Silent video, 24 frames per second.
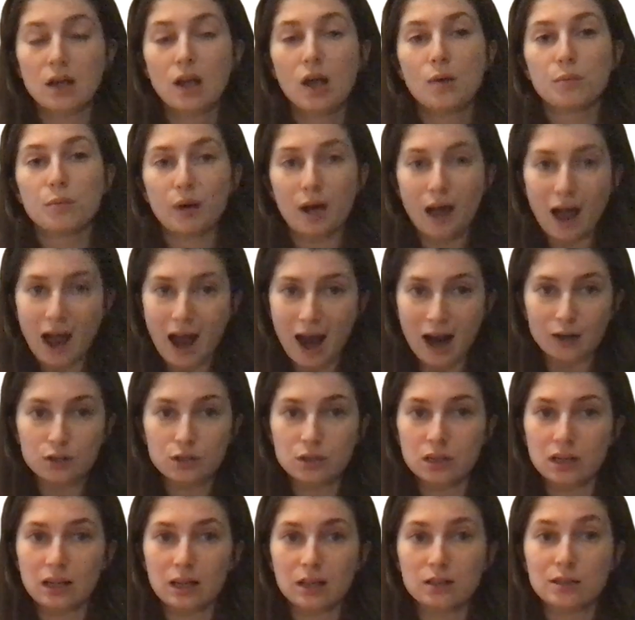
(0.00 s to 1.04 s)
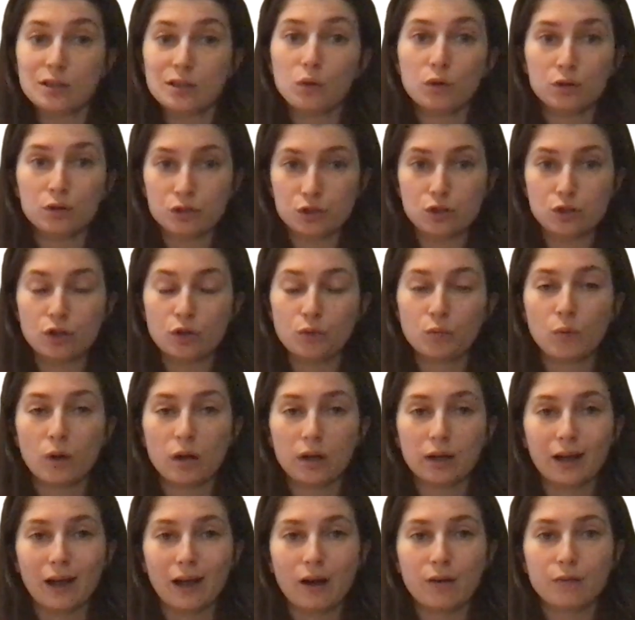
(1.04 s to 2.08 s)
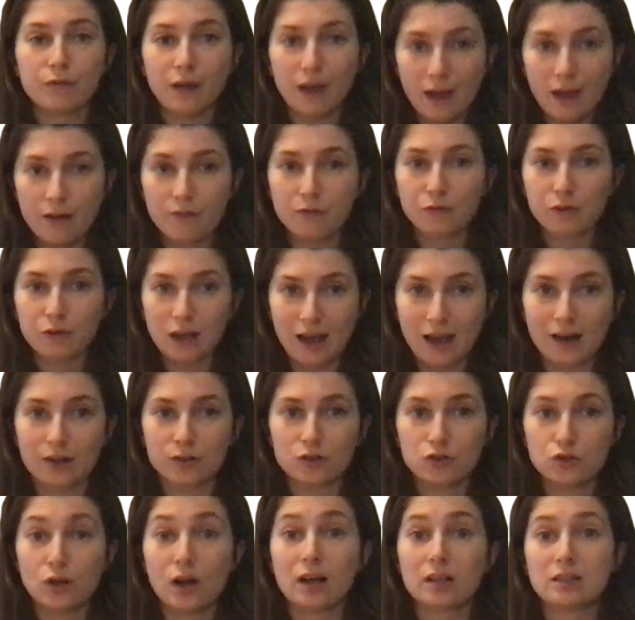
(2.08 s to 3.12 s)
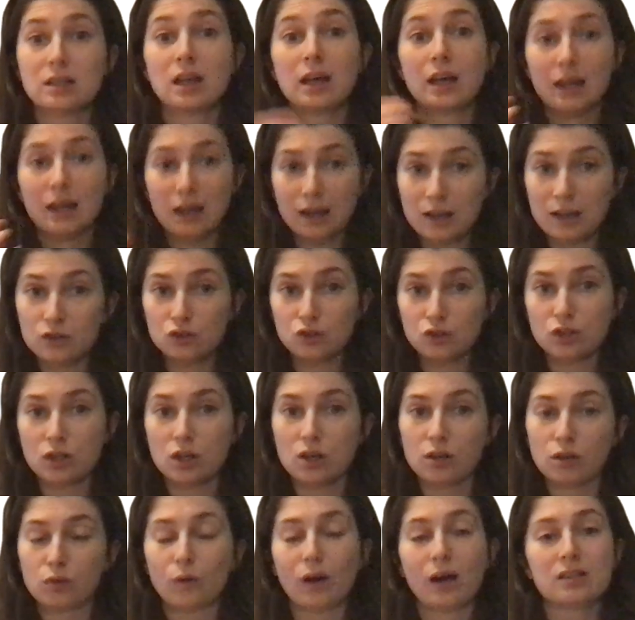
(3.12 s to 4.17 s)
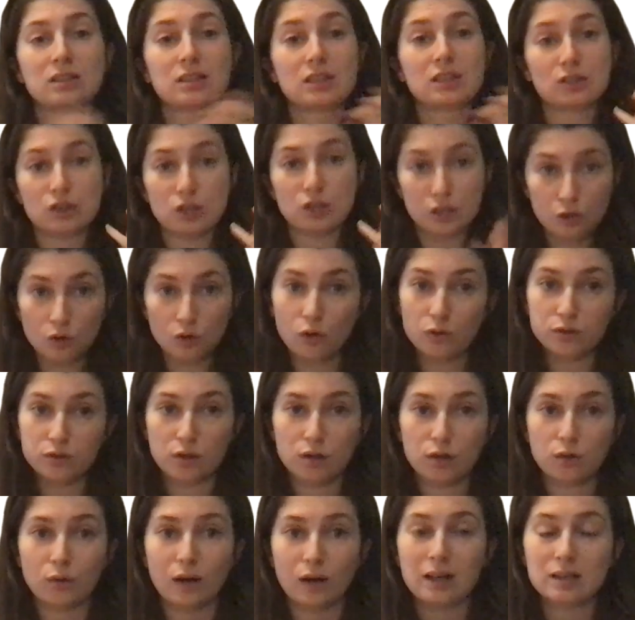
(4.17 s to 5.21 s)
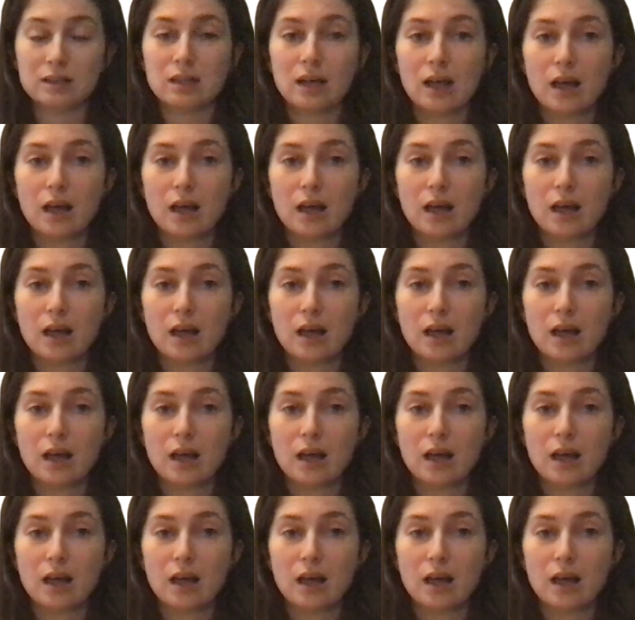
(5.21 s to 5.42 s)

But actually, as long as you can work out for every extract, is she a threat? Is she not a threat?